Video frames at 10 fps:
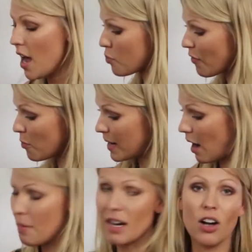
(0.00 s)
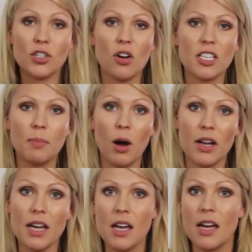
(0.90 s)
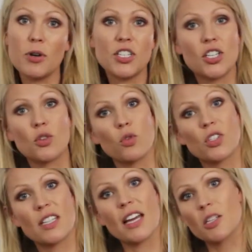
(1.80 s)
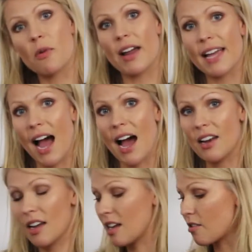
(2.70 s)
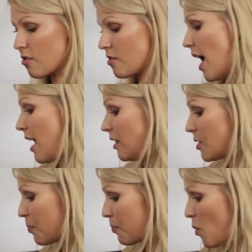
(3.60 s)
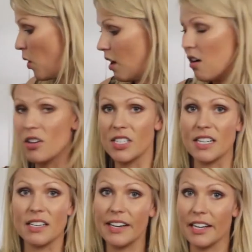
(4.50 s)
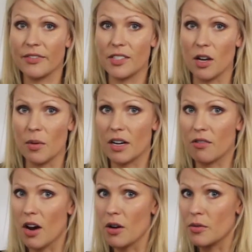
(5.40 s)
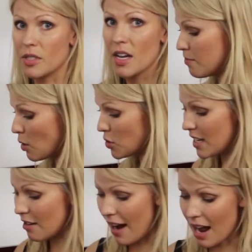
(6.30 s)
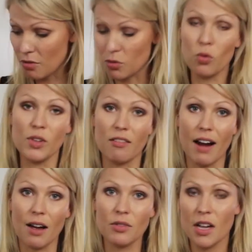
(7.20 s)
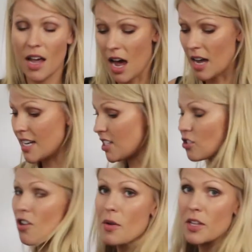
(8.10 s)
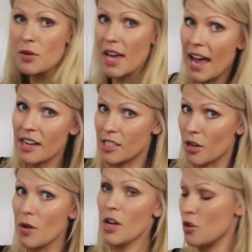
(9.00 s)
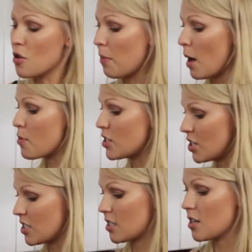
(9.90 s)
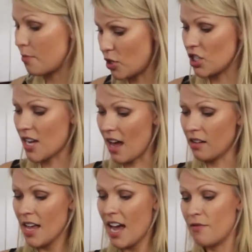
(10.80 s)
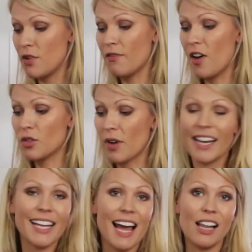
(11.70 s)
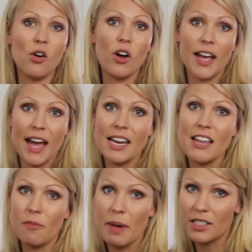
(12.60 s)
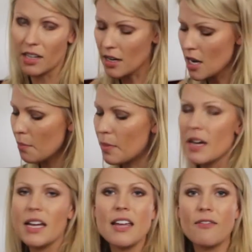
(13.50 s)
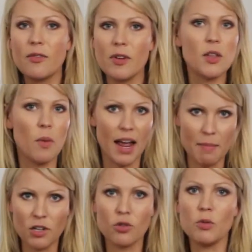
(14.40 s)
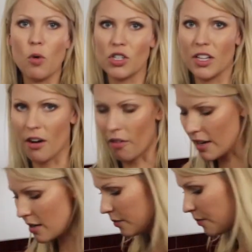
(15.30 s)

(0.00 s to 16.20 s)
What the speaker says: Preferably, I try to buy British sourced things where I can. Kale is quite a hardy leaf, so it grows most of the year round, all year round, and it does grow in the UK, so you can buy British kale. And if you can find organic kale, again, even better. But either way, make sure you wash it thoroughly.